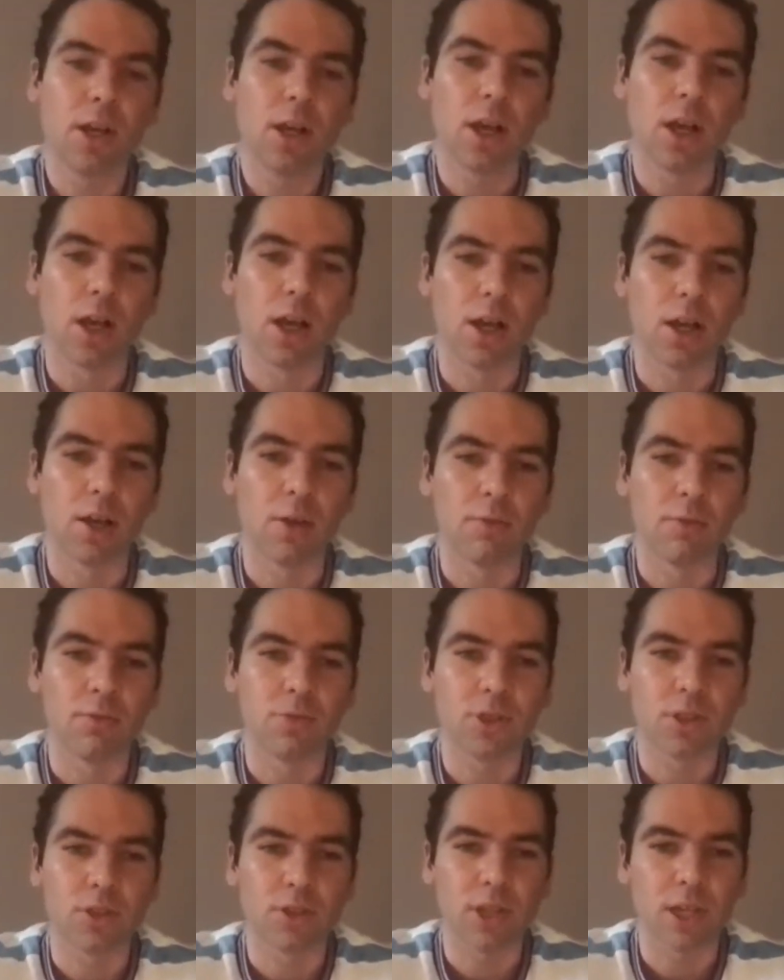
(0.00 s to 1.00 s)
Um,
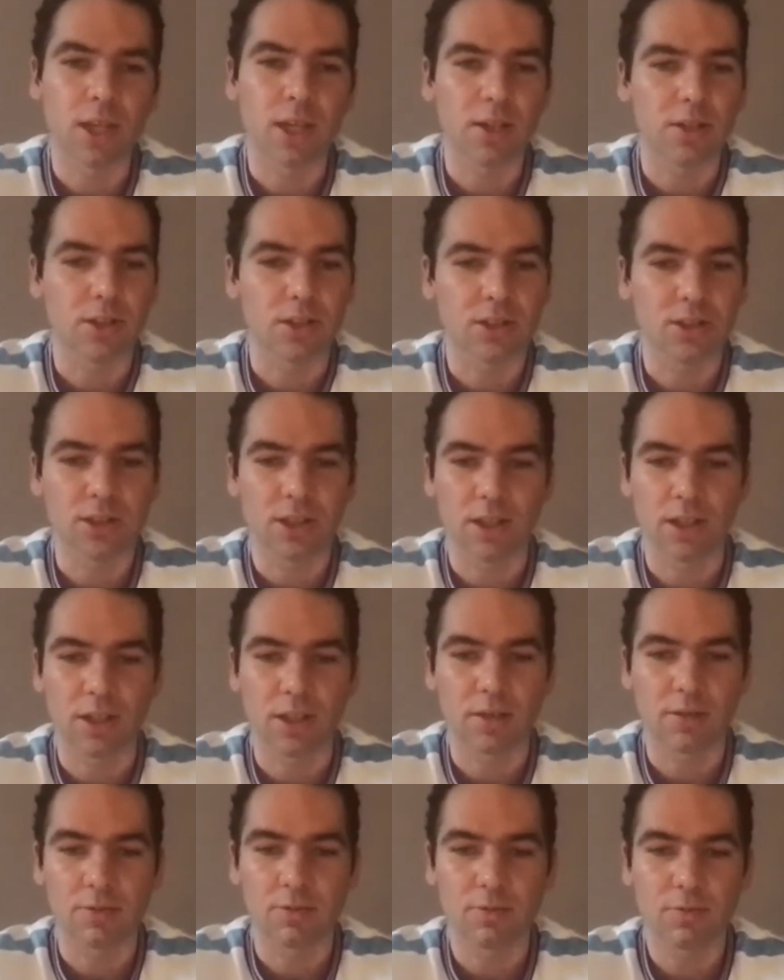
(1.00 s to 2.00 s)
so yeah, just
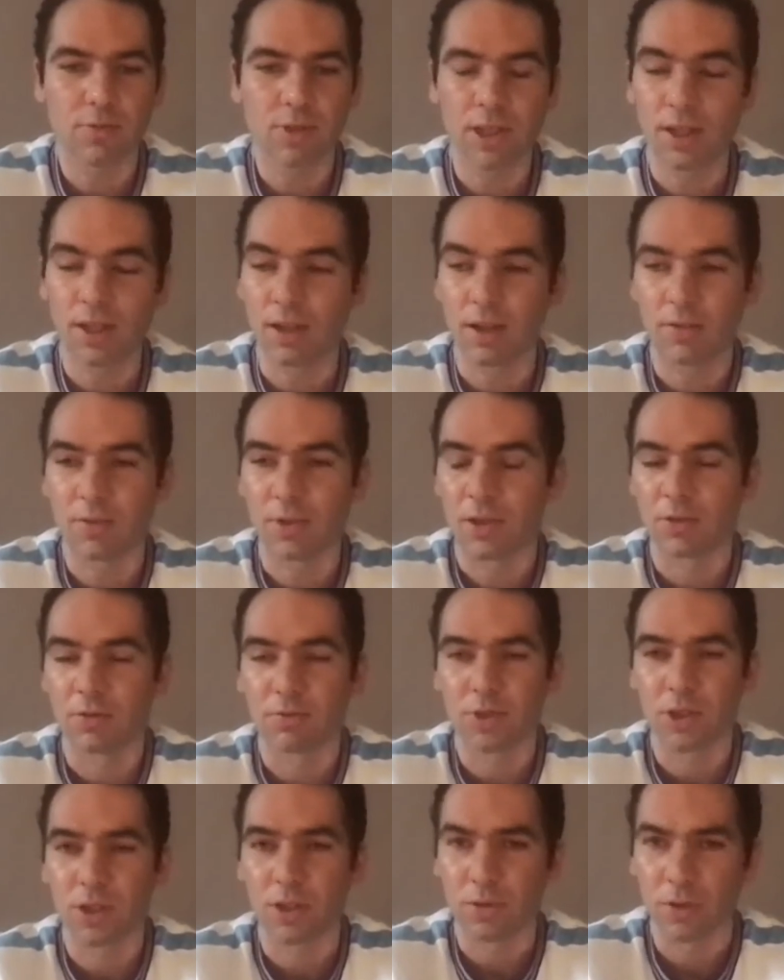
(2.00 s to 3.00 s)
uh, yeah, I think you're
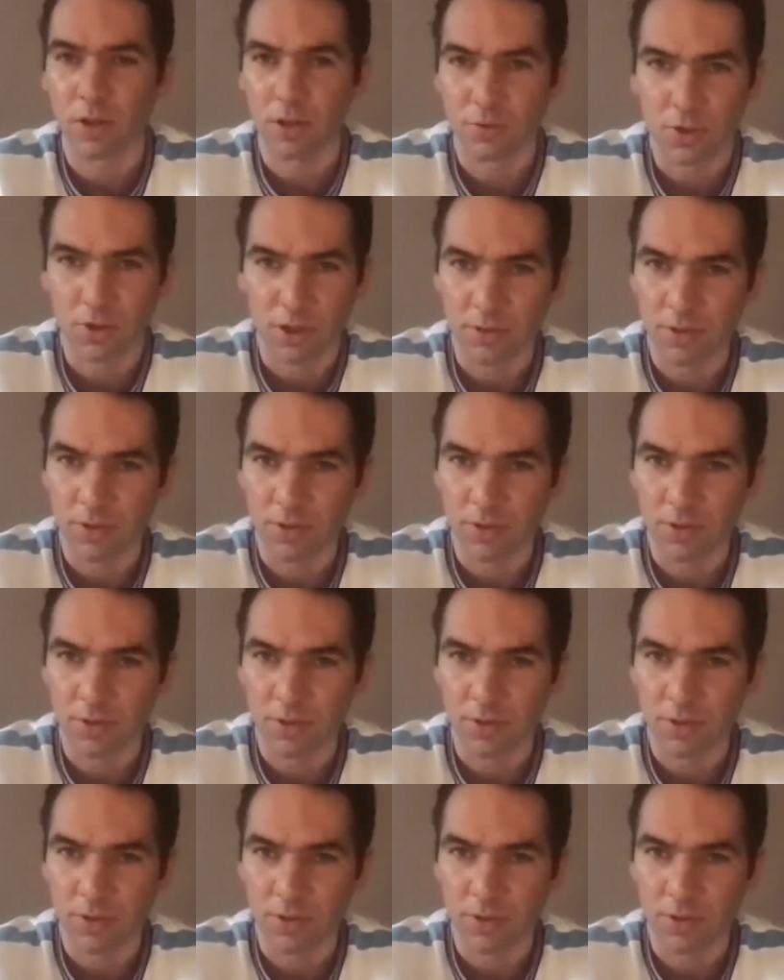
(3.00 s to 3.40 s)
totally right, Ryan.